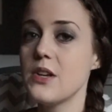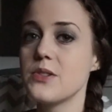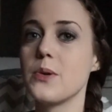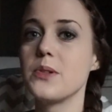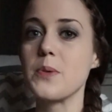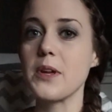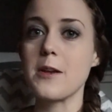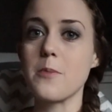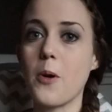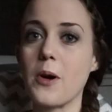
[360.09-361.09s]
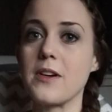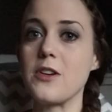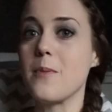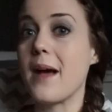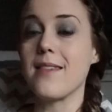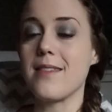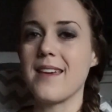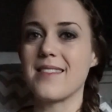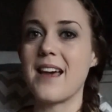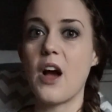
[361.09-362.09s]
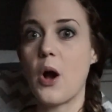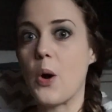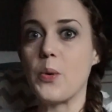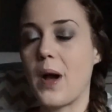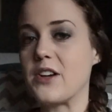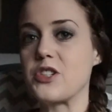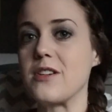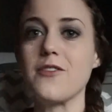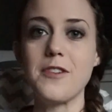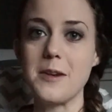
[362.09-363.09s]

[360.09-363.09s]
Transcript: So it's really important. You might think that, oh, I shouldn't